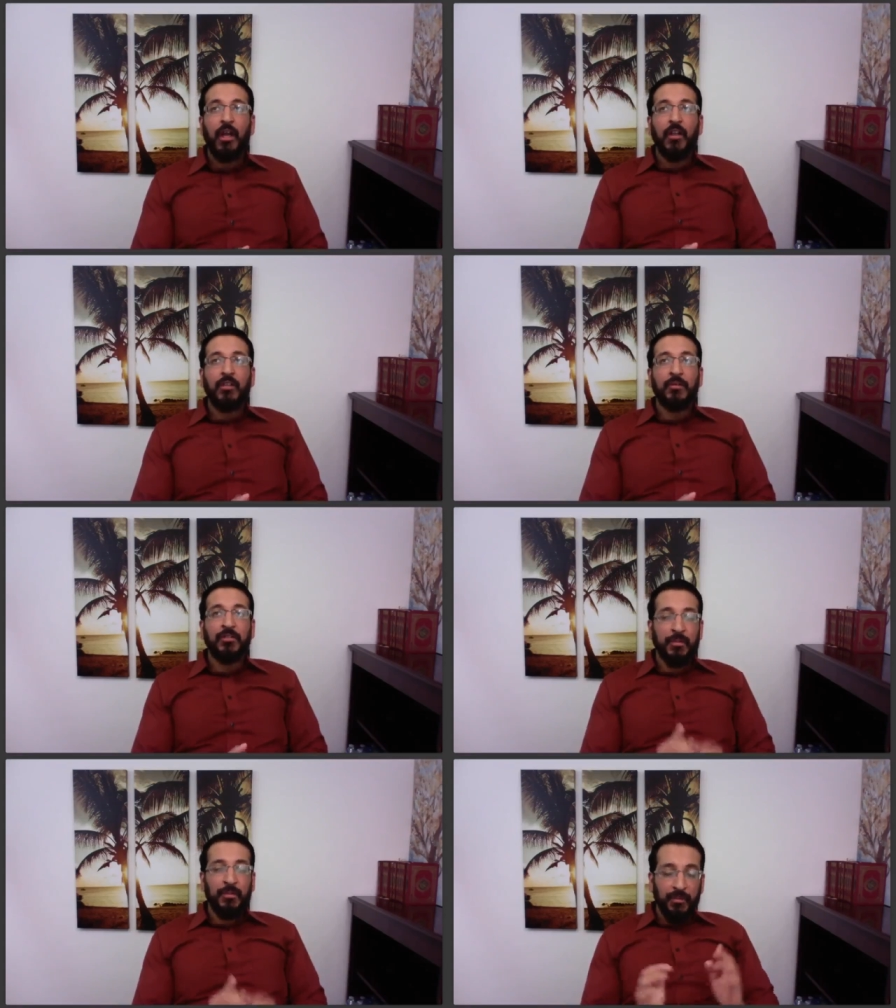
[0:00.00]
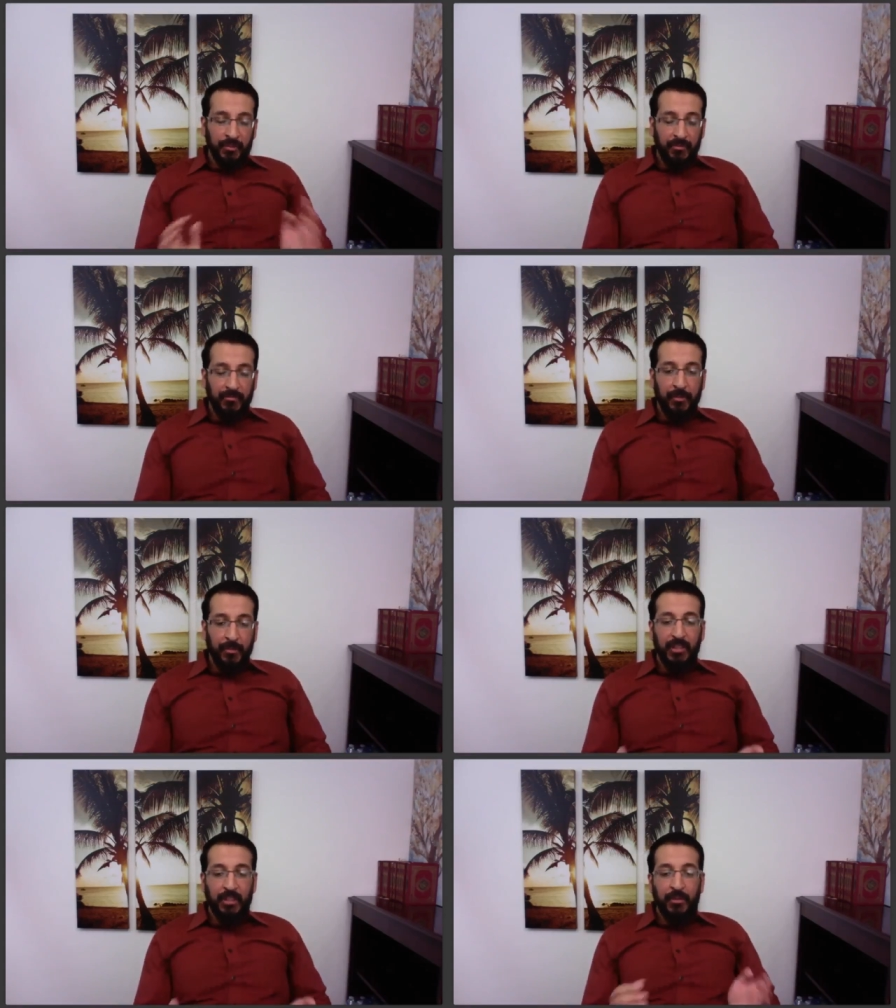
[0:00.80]
the simple rule of thumb
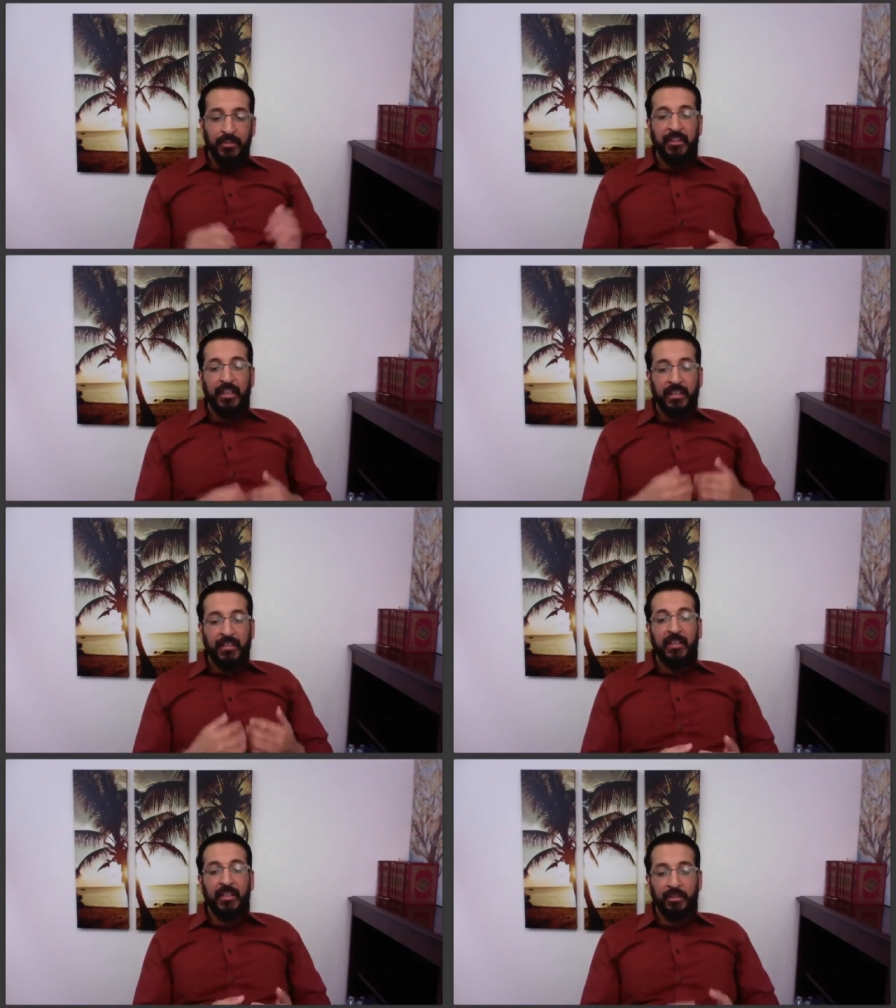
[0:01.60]
is that when your day-to-day